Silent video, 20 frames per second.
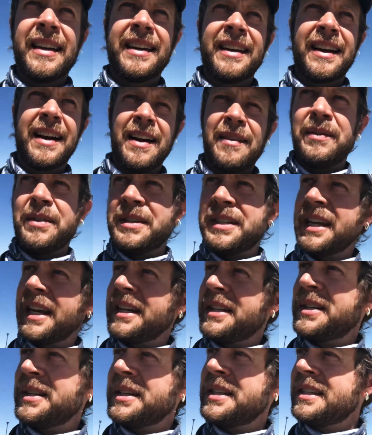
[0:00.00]

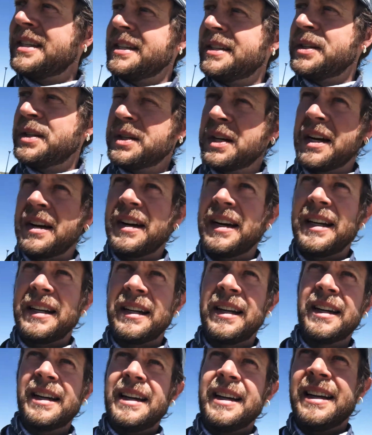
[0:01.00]
conversations and sharing
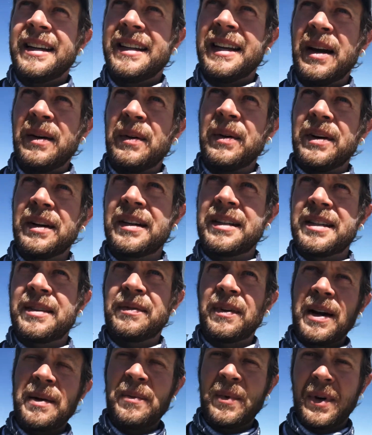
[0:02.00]
networks,
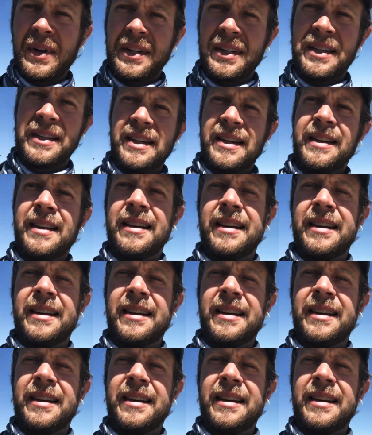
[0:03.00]
frameworks.